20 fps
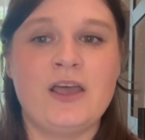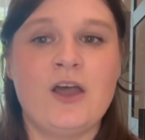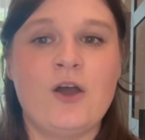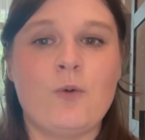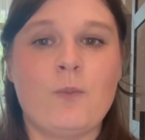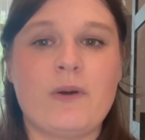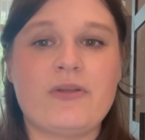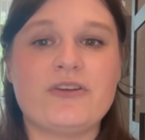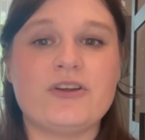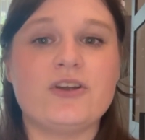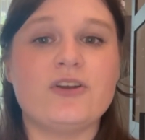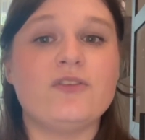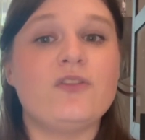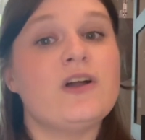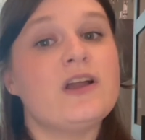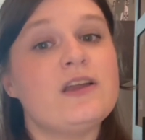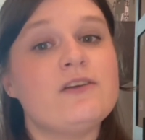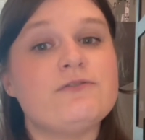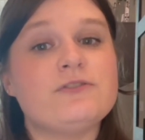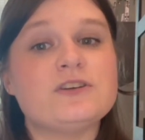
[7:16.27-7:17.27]
Whether you're
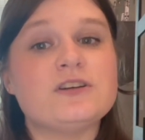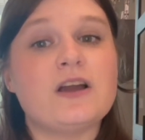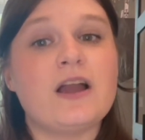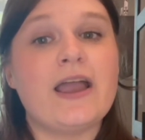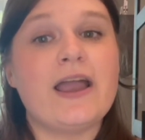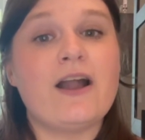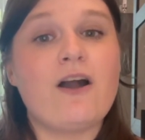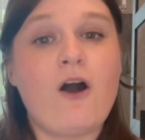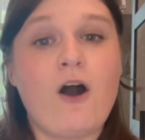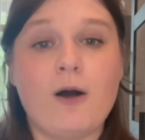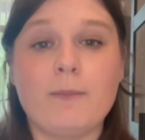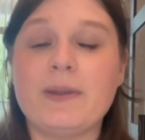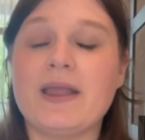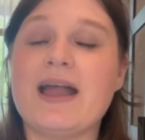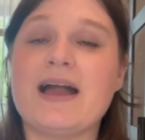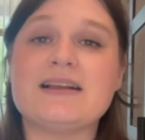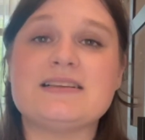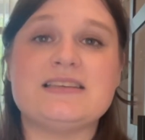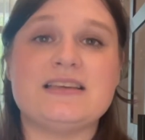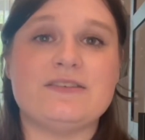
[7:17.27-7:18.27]
looking for a calming
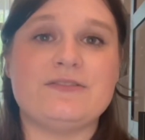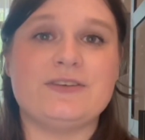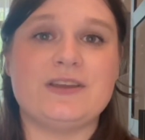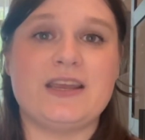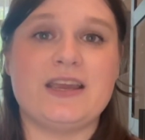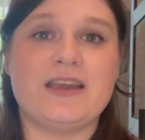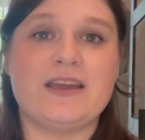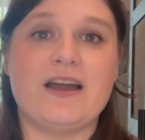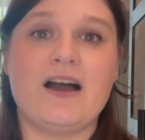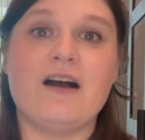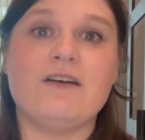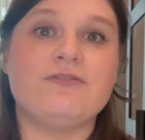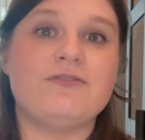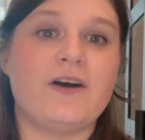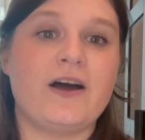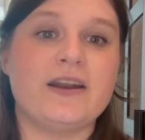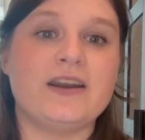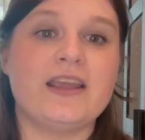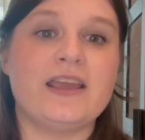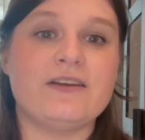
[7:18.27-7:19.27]
activity, a
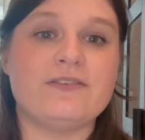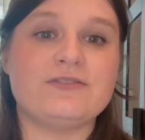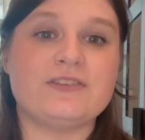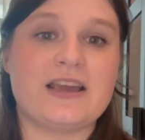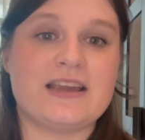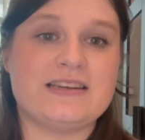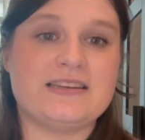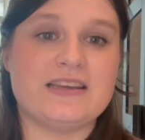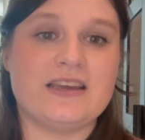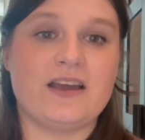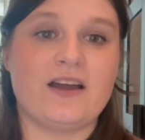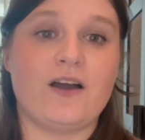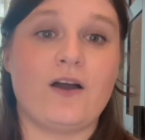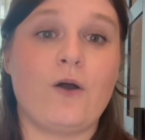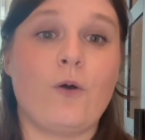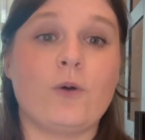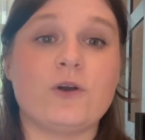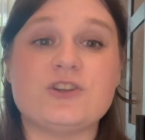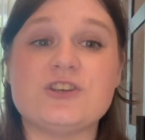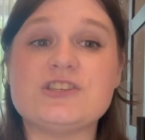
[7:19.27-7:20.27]
fun gift idea,
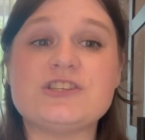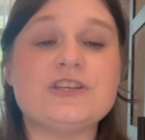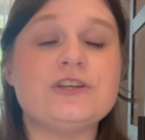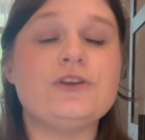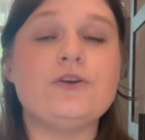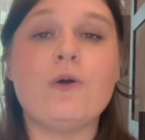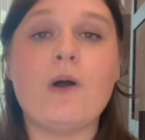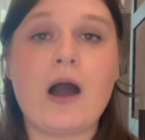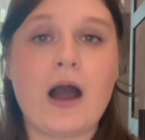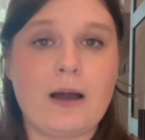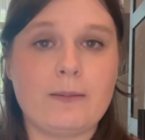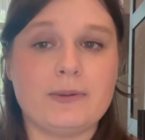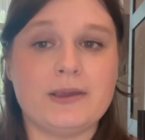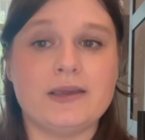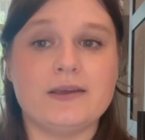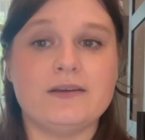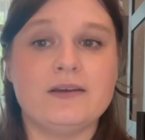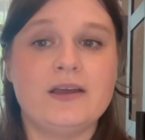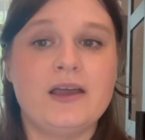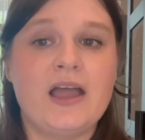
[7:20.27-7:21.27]
or just a new
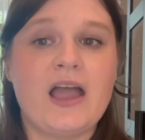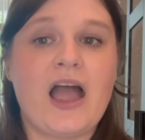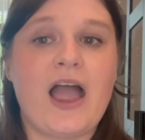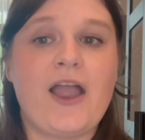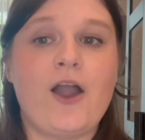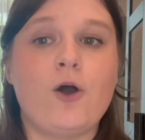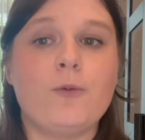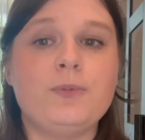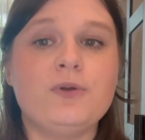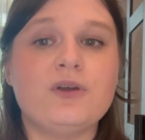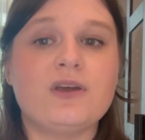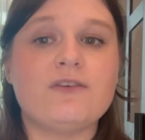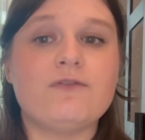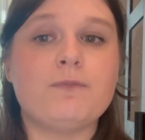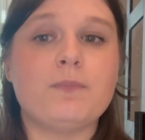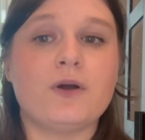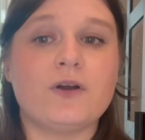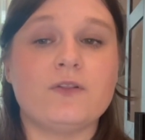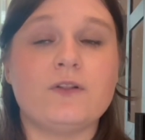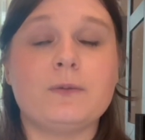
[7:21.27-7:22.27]
hobby, I hope you give
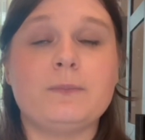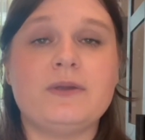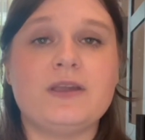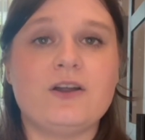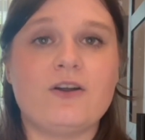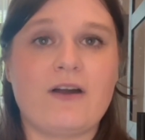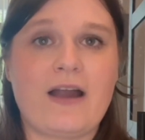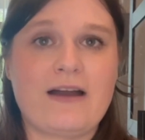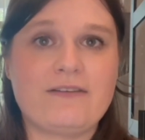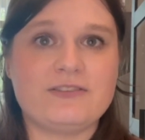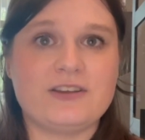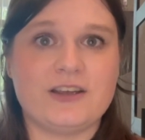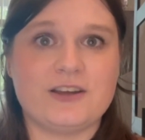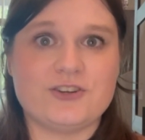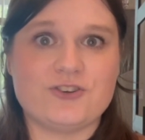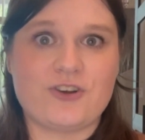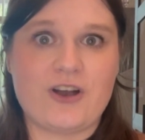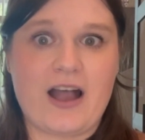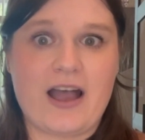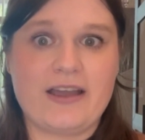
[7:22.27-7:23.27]
Perler bead crafting a
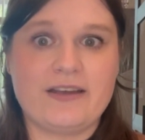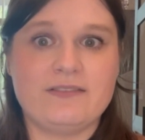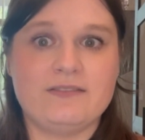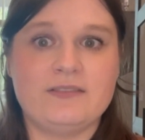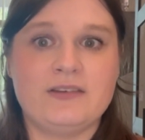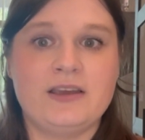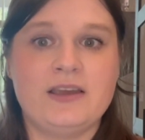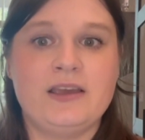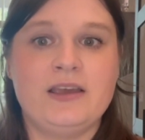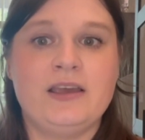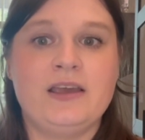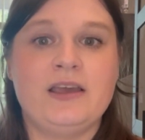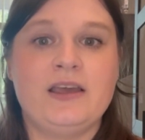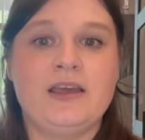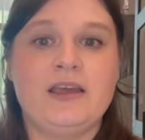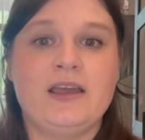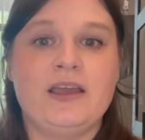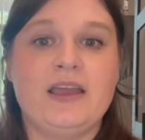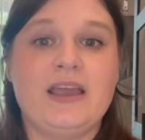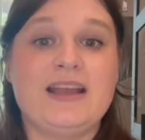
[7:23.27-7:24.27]
try.
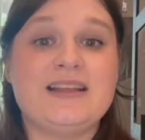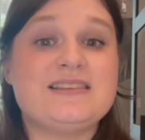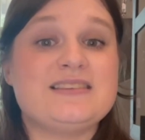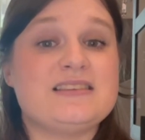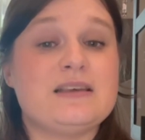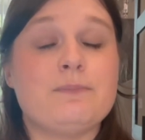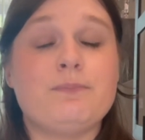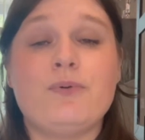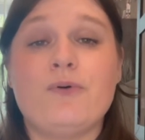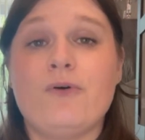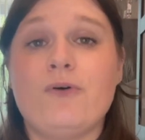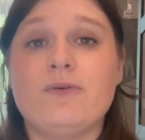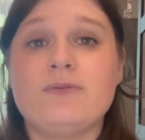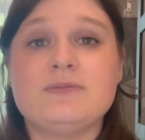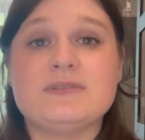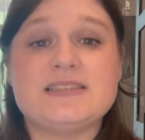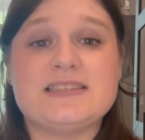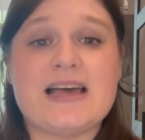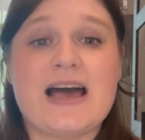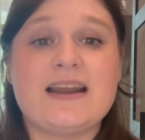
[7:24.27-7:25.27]
It's simple,
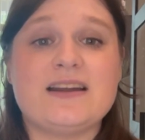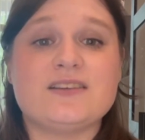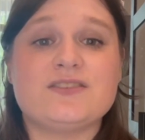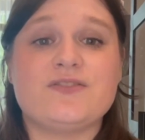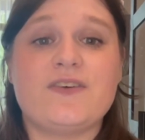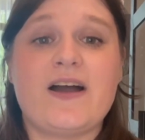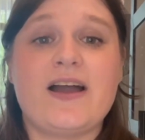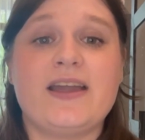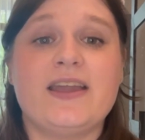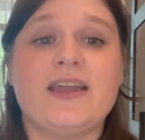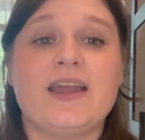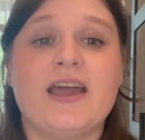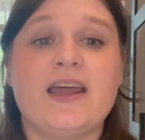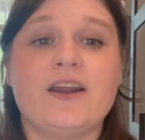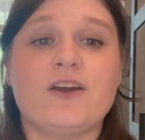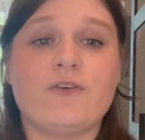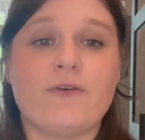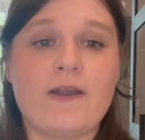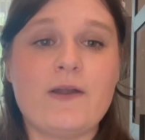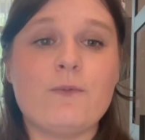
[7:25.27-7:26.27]
satisfying, and
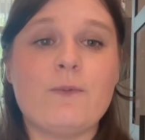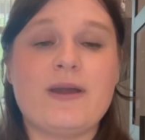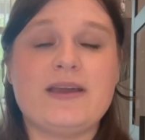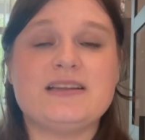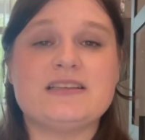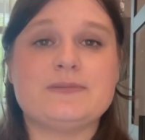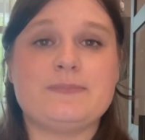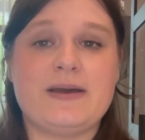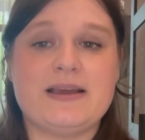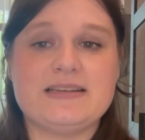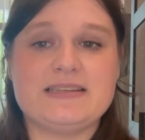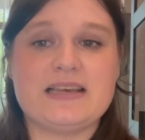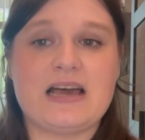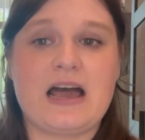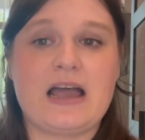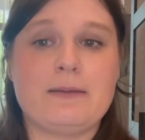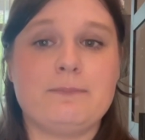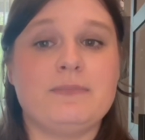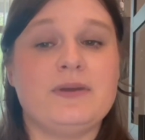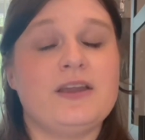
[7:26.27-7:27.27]
a great way to spend
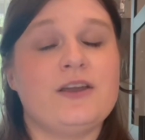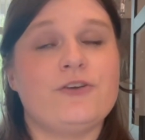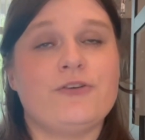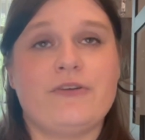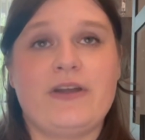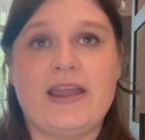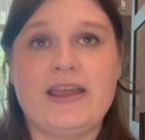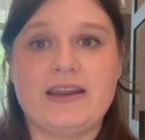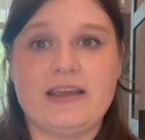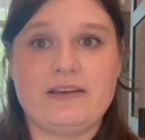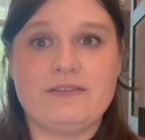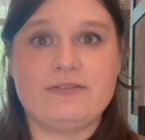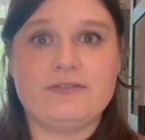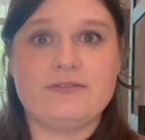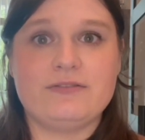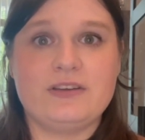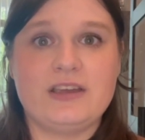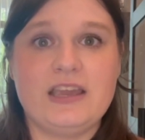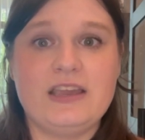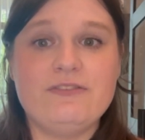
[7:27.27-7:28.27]
time being creative,
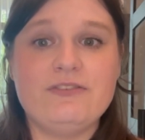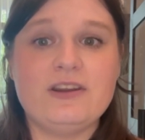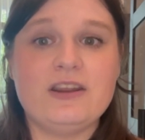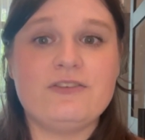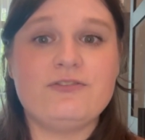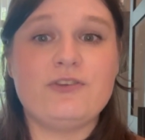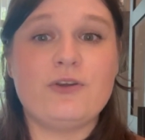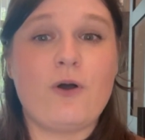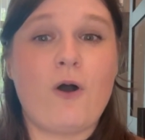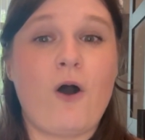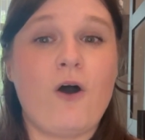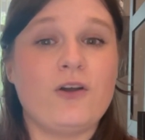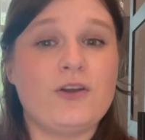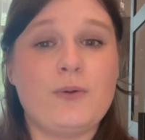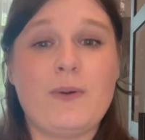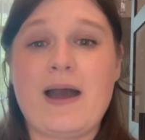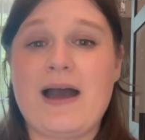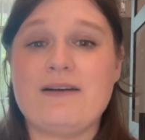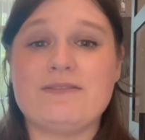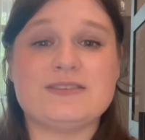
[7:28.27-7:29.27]
even if all you
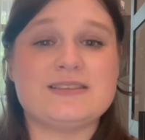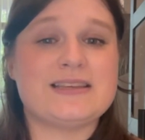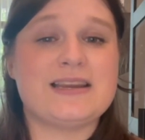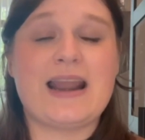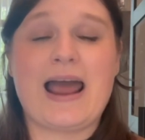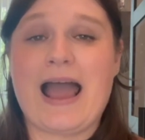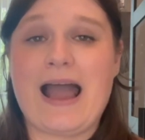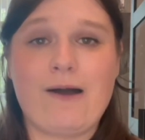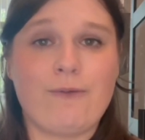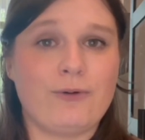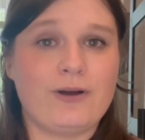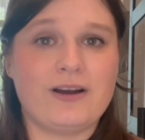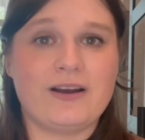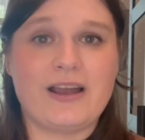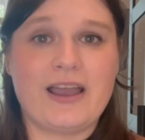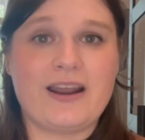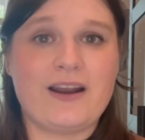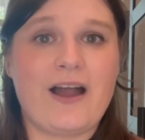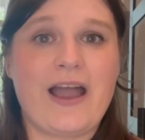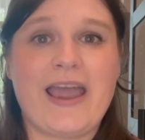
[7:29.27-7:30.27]
have is an hour
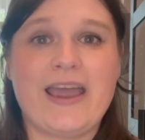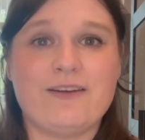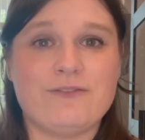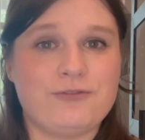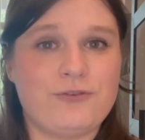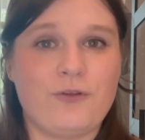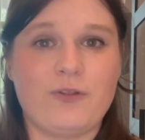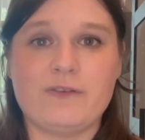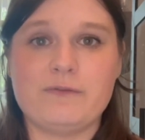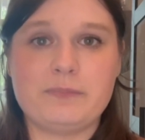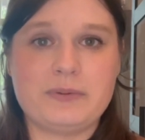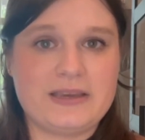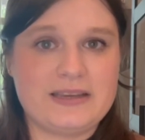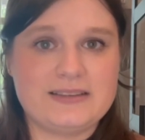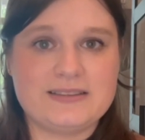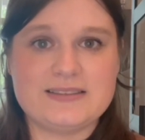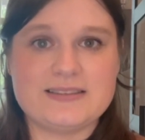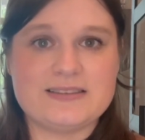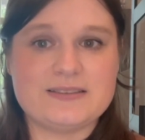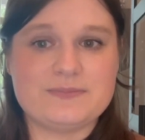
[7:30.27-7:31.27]
and a handful of
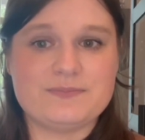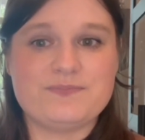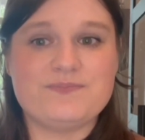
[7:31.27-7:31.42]
beads.